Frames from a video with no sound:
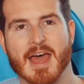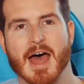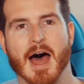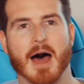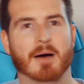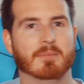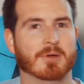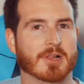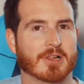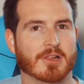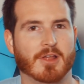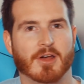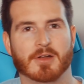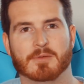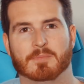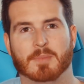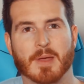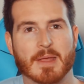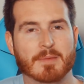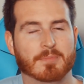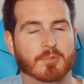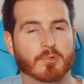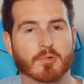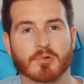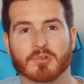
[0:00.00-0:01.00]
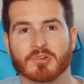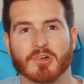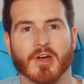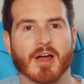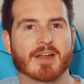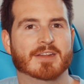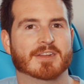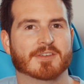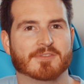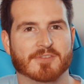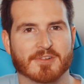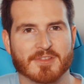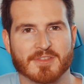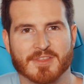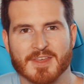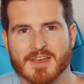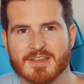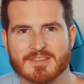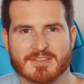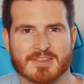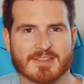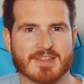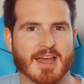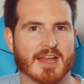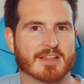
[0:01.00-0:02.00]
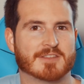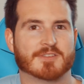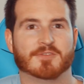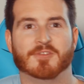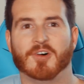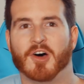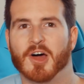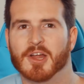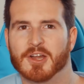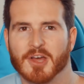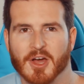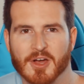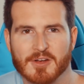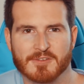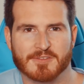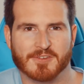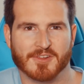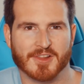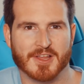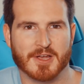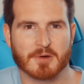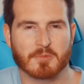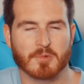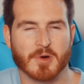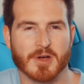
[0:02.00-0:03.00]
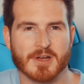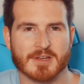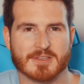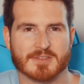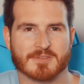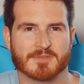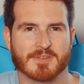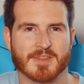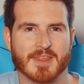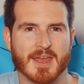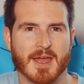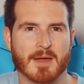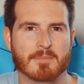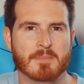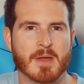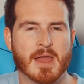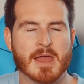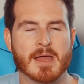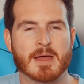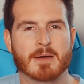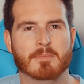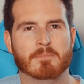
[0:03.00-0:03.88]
A lot of people will try different things and that's fine. Hopefully it works for them.